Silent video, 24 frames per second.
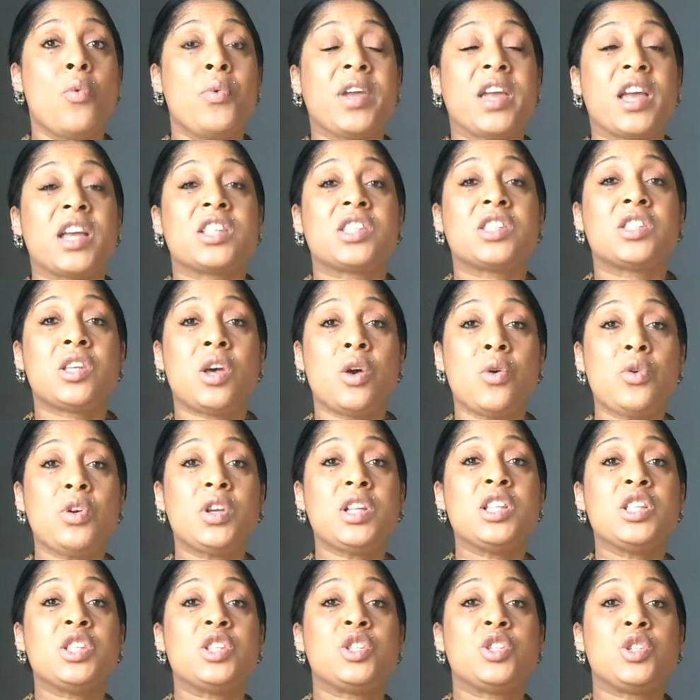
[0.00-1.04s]
Or we get
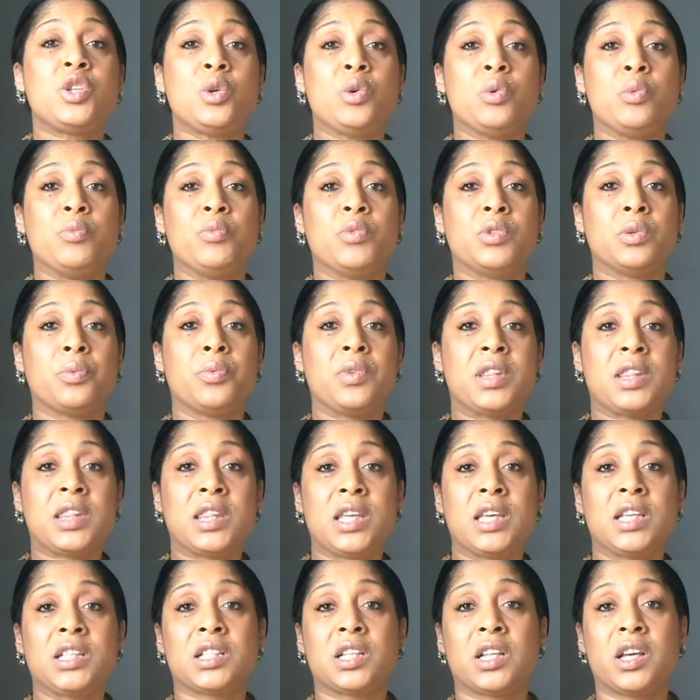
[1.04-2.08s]
so consumed with
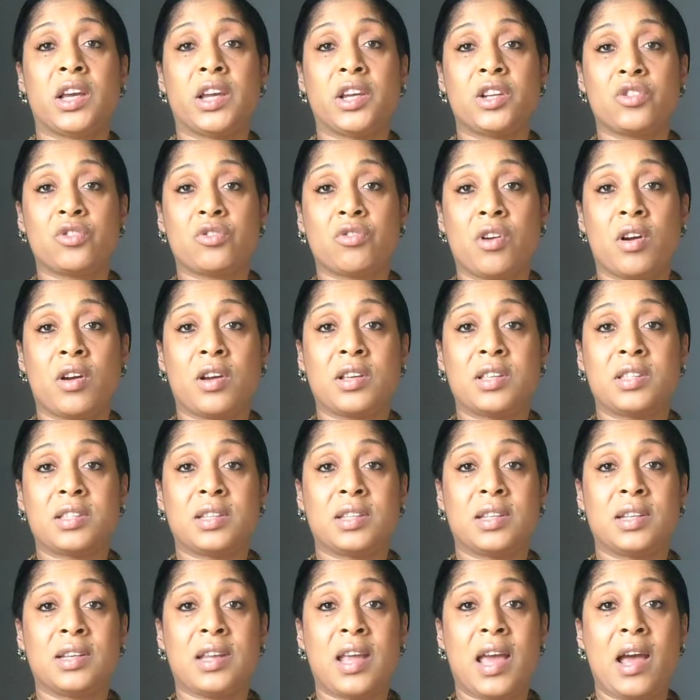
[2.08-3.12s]
things like drugs
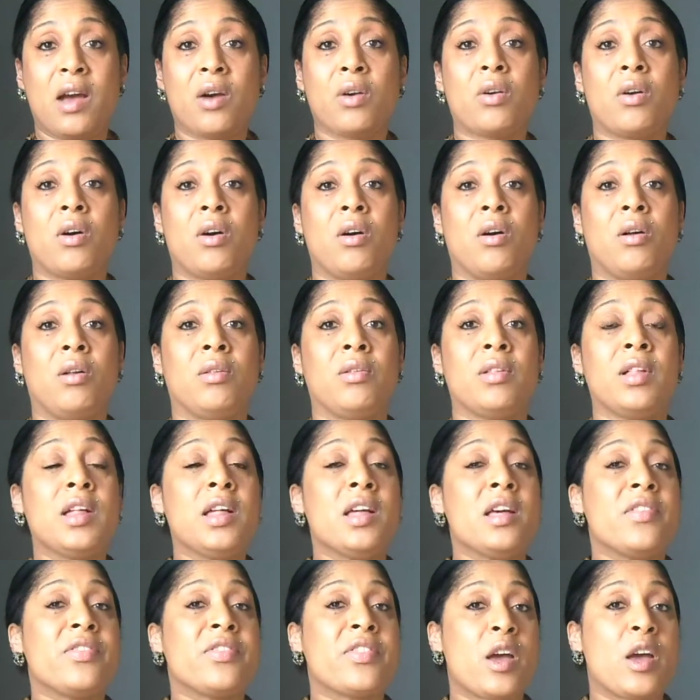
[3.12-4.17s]
and alcohol
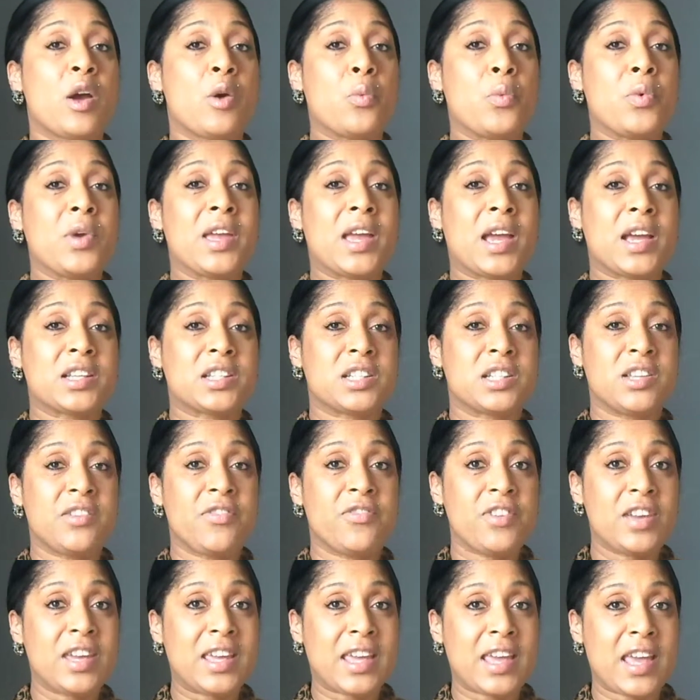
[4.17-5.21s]
that we
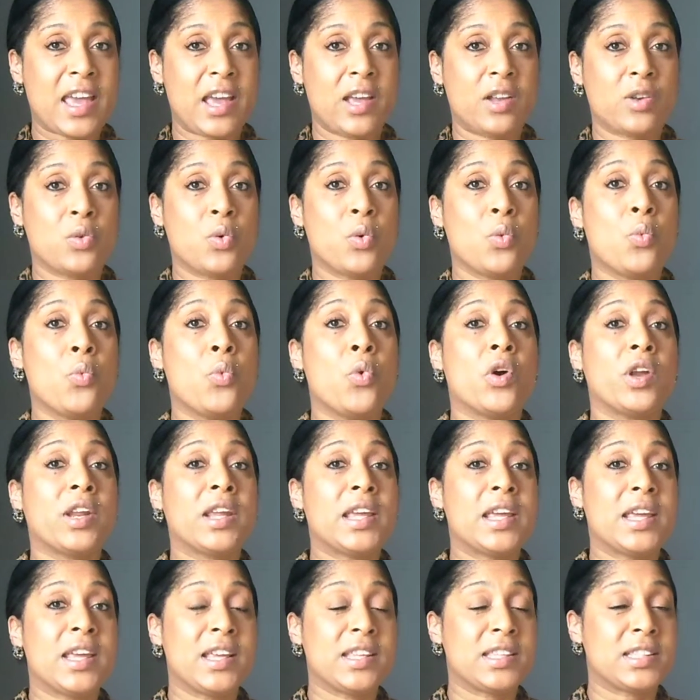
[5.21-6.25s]
actually forget
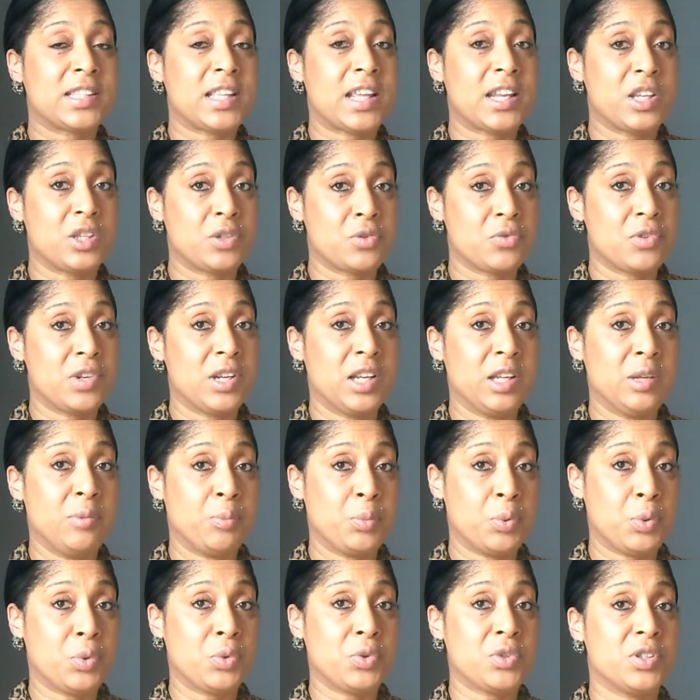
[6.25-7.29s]
what it is that is really
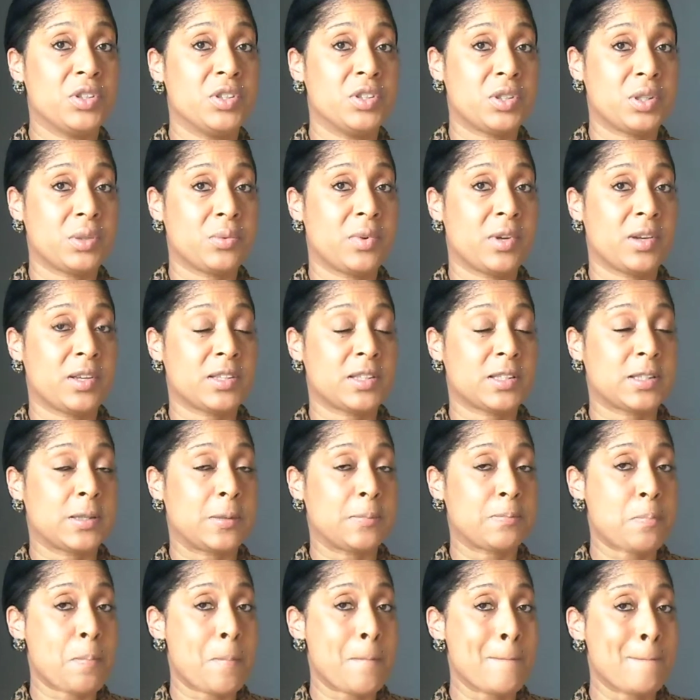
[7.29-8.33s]
important to
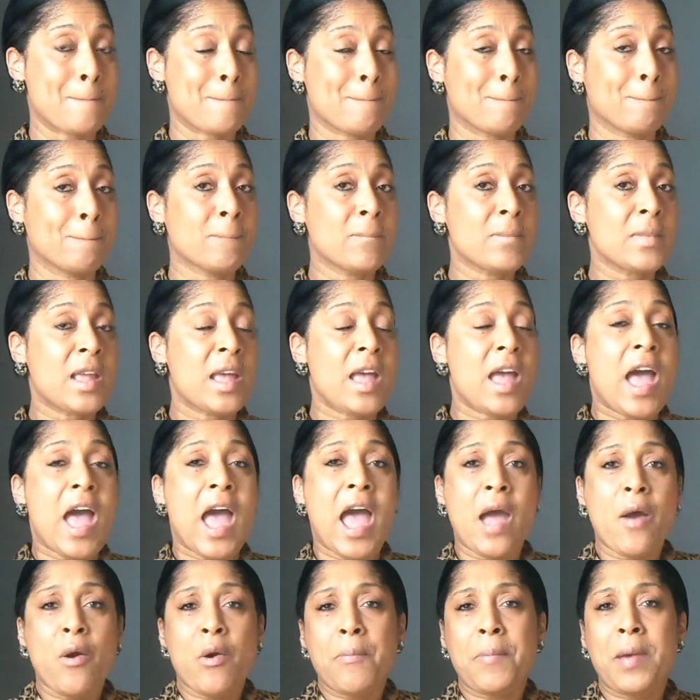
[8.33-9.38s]
us.
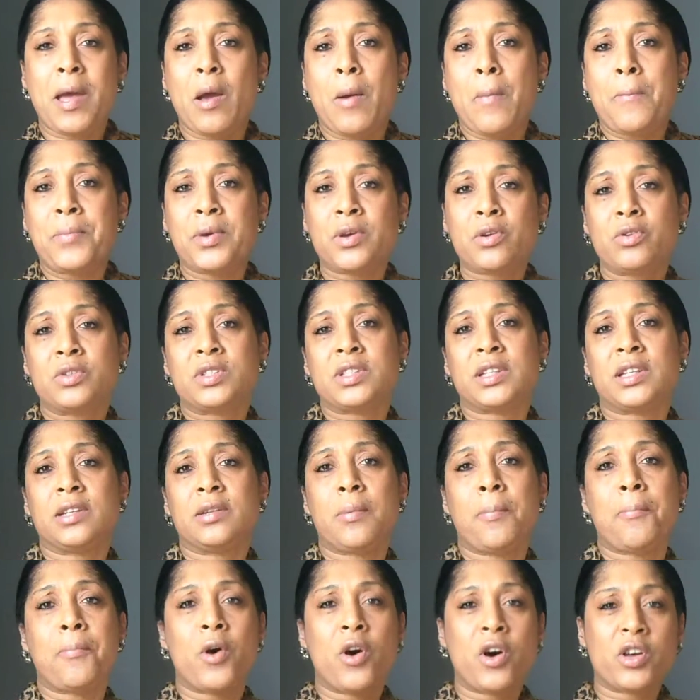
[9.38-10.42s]
How about
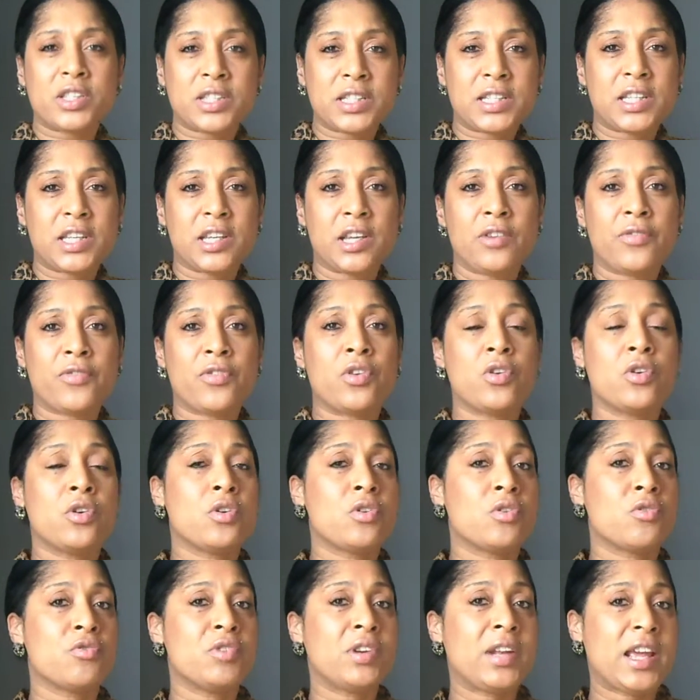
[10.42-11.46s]
building positive
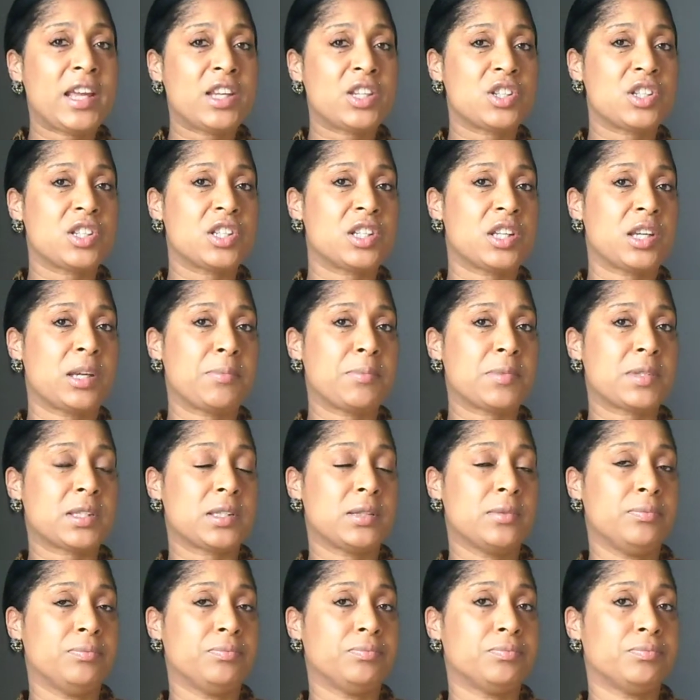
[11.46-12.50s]

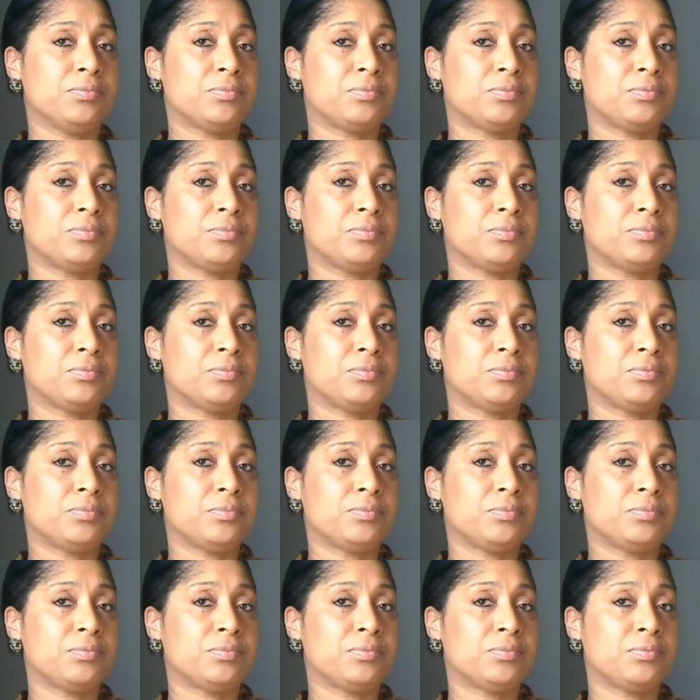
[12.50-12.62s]
relationships?